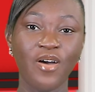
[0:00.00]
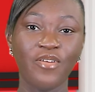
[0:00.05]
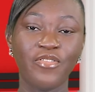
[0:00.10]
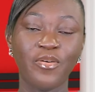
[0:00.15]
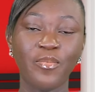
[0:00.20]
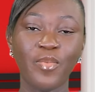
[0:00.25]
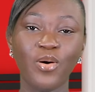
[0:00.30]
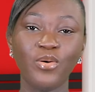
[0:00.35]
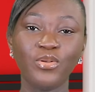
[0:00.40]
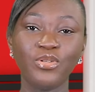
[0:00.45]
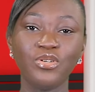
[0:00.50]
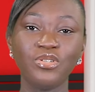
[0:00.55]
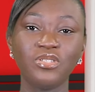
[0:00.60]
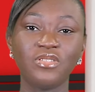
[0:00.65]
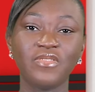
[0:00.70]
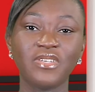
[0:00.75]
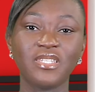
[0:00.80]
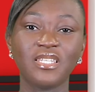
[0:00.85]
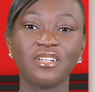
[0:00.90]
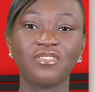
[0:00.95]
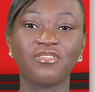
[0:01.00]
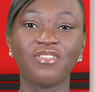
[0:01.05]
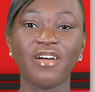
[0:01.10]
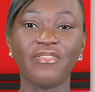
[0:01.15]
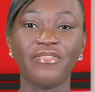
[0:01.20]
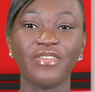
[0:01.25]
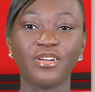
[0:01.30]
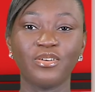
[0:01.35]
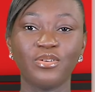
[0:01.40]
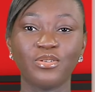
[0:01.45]
For more news, visit
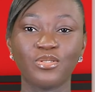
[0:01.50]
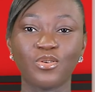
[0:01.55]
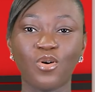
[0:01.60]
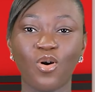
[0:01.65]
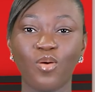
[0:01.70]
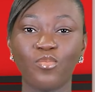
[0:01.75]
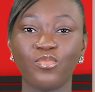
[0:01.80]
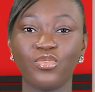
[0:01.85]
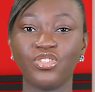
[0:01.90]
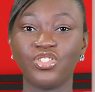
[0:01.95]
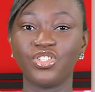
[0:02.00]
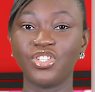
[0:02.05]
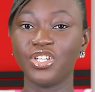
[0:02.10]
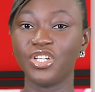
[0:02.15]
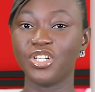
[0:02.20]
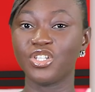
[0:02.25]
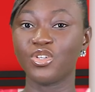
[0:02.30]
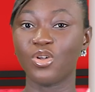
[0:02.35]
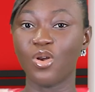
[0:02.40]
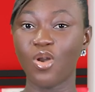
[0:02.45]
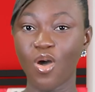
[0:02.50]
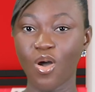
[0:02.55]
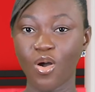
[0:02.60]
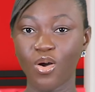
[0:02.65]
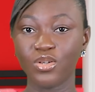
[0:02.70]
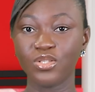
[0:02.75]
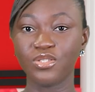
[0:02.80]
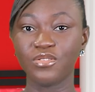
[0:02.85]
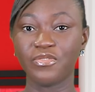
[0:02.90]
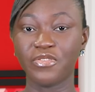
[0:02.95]
graphic dot com dot g h or log
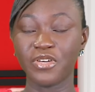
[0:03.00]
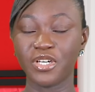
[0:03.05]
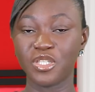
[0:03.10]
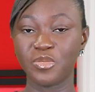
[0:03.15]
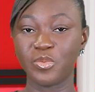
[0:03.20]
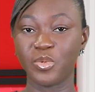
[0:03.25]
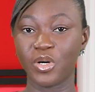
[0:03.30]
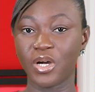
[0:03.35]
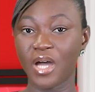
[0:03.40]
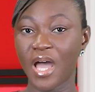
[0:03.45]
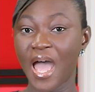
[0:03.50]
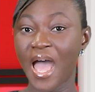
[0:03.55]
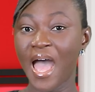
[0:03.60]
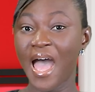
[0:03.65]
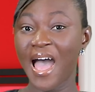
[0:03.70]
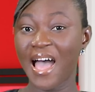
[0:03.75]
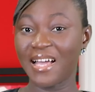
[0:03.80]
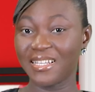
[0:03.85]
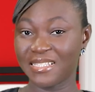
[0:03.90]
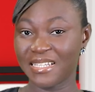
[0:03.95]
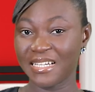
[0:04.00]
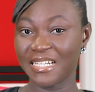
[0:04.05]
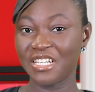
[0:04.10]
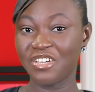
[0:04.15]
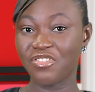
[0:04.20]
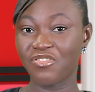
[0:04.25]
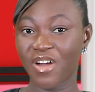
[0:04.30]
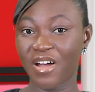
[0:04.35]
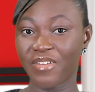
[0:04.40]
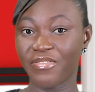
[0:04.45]
on to Facebook at
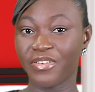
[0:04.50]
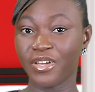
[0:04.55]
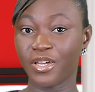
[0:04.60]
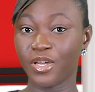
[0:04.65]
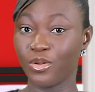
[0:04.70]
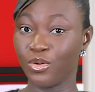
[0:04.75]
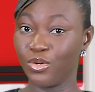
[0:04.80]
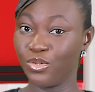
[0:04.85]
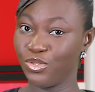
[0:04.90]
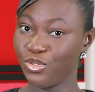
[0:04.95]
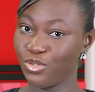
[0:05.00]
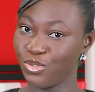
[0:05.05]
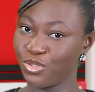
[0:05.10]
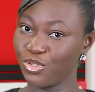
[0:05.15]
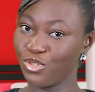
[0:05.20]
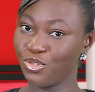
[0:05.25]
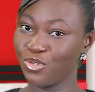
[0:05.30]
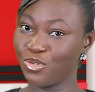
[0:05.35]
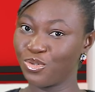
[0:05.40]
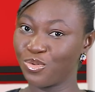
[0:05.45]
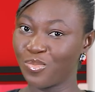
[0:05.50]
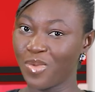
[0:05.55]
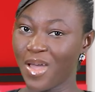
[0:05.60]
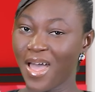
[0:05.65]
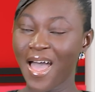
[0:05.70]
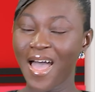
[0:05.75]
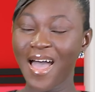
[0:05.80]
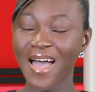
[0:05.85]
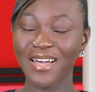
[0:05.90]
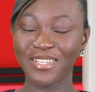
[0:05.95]
Daily Graphic and on YouTube
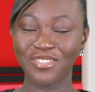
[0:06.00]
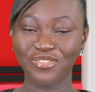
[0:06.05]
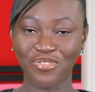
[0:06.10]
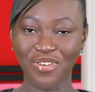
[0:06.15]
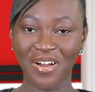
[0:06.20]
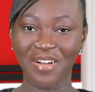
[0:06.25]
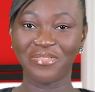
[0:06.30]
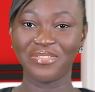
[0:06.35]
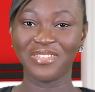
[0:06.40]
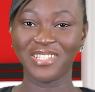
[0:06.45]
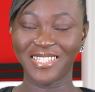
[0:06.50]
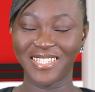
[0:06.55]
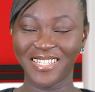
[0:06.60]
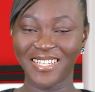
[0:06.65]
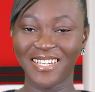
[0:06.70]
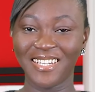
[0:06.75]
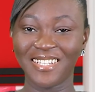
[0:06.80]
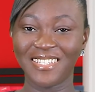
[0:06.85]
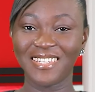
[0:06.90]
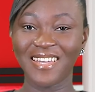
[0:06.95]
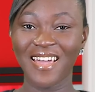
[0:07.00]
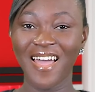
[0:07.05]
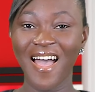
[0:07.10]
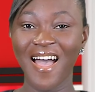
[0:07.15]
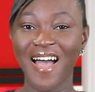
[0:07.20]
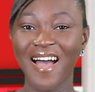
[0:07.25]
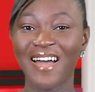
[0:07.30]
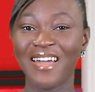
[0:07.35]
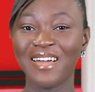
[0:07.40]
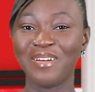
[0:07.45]
at Graphic dot g h.
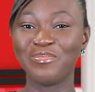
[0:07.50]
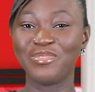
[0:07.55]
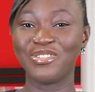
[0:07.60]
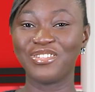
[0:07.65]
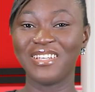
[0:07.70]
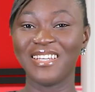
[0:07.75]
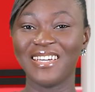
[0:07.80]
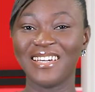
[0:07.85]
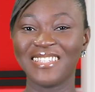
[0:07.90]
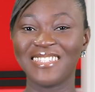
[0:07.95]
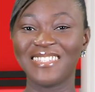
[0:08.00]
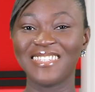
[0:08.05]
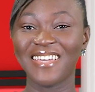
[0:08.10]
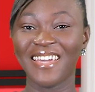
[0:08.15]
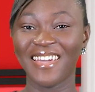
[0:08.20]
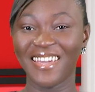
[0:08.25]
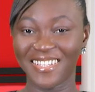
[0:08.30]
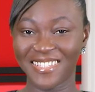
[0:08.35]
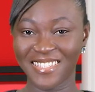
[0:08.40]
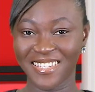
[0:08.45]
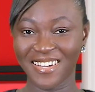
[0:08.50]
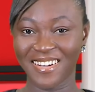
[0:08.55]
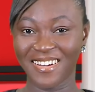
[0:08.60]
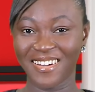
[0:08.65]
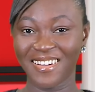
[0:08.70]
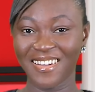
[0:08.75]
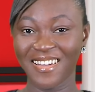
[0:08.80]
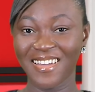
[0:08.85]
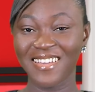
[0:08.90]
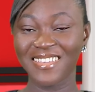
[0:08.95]
I am Juliet
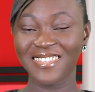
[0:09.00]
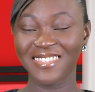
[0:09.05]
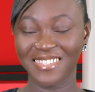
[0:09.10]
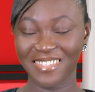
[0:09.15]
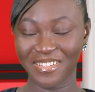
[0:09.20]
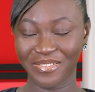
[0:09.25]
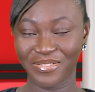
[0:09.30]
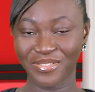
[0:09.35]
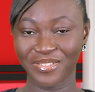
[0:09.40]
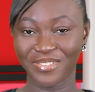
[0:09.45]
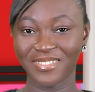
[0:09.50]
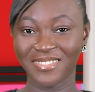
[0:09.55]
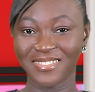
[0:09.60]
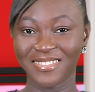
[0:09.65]
Echan Safo.